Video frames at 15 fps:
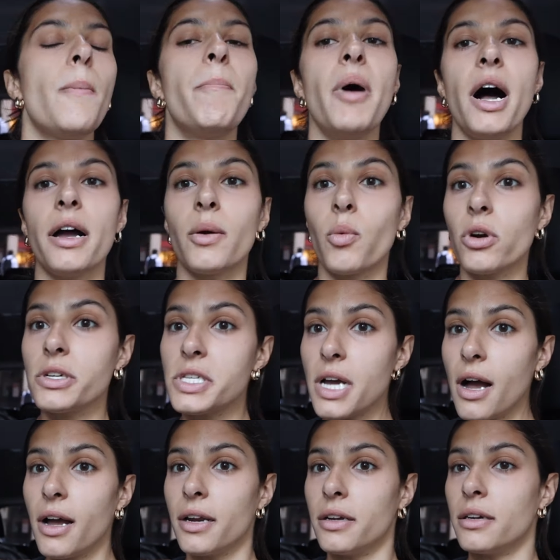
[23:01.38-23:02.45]
But we're
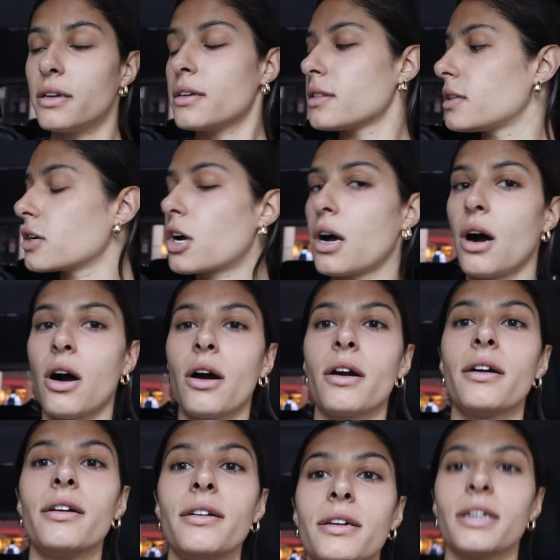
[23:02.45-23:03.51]
done. The
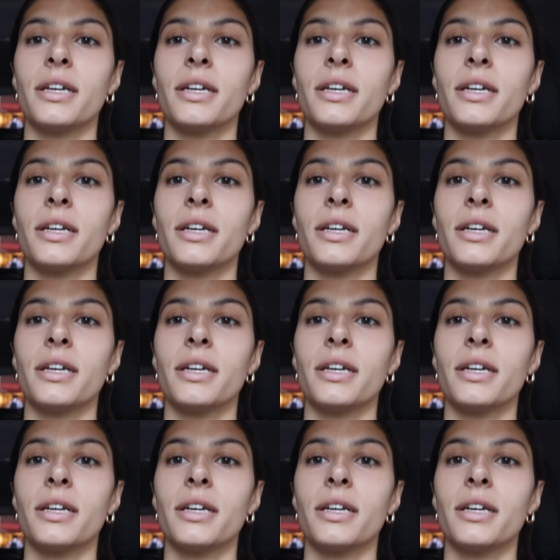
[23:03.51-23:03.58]
car